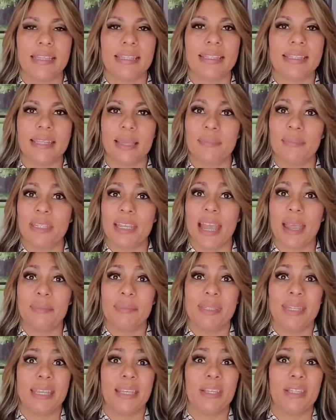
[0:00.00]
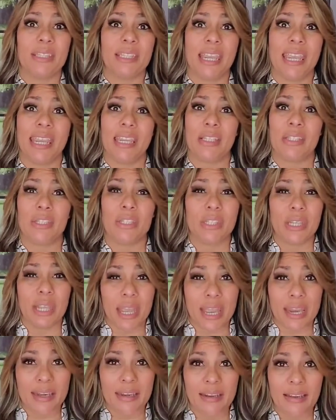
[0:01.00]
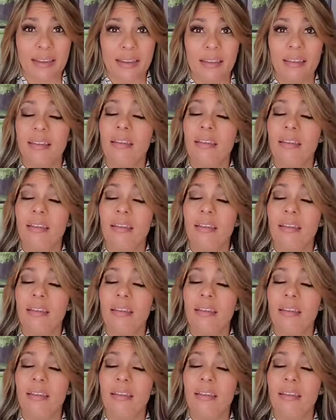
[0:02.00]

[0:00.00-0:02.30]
And sometimes it could take 10